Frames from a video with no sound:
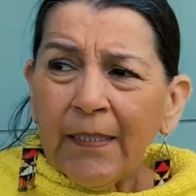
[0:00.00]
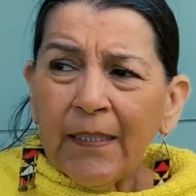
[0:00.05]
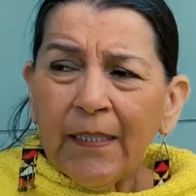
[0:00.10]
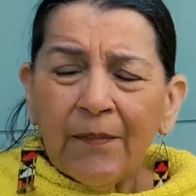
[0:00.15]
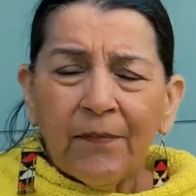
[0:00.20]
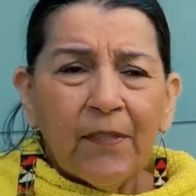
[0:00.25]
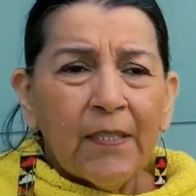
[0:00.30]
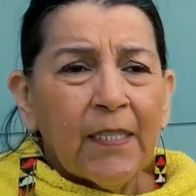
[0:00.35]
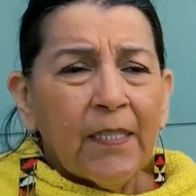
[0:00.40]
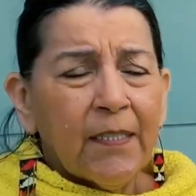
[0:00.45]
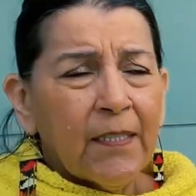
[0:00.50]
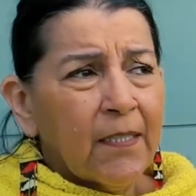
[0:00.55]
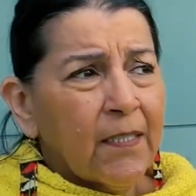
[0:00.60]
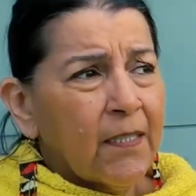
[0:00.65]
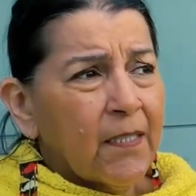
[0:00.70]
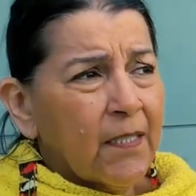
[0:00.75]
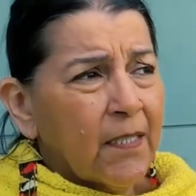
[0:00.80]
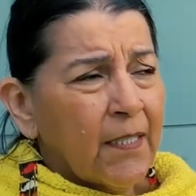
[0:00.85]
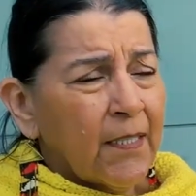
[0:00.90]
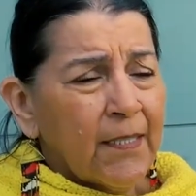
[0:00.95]
it gives
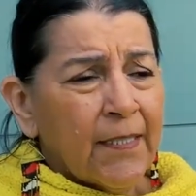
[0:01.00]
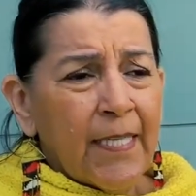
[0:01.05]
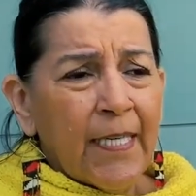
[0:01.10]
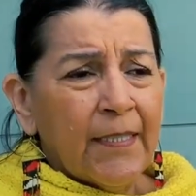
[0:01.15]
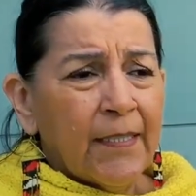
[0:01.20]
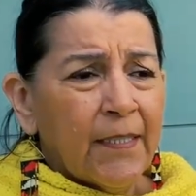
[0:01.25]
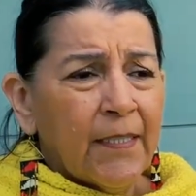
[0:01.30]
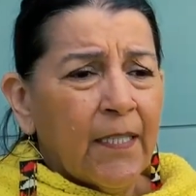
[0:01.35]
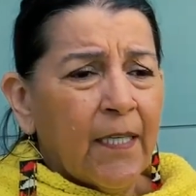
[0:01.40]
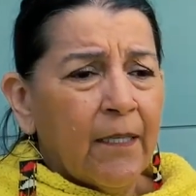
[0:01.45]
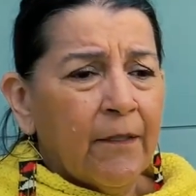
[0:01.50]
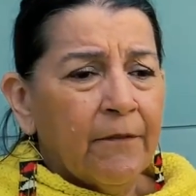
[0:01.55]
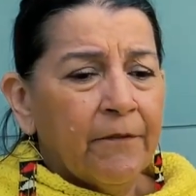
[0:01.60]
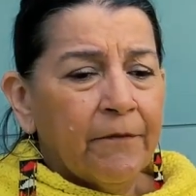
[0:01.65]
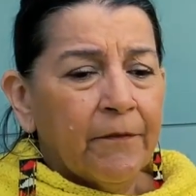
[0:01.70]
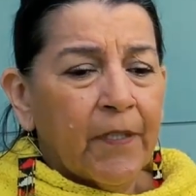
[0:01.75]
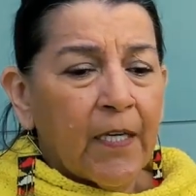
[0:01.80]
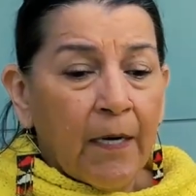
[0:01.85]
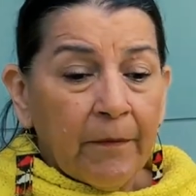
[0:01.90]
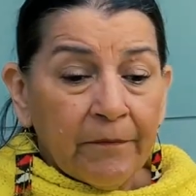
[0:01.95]
us a sense
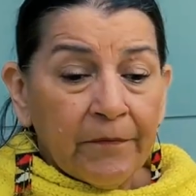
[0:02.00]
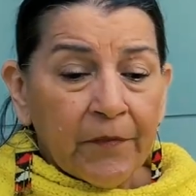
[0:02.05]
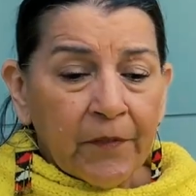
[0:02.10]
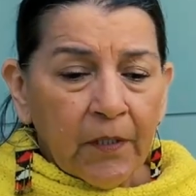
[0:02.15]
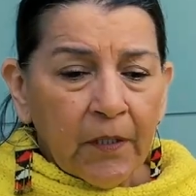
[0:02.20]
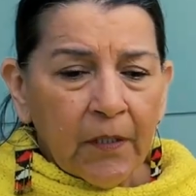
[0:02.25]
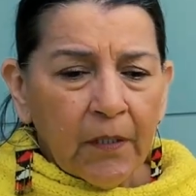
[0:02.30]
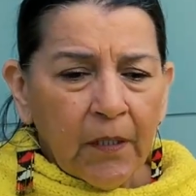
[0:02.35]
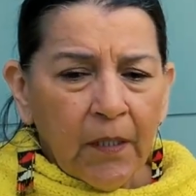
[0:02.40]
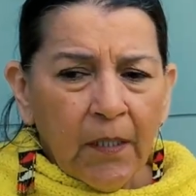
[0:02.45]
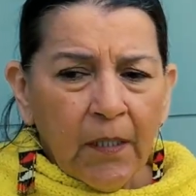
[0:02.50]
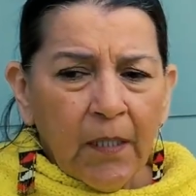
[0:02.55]
of comfort.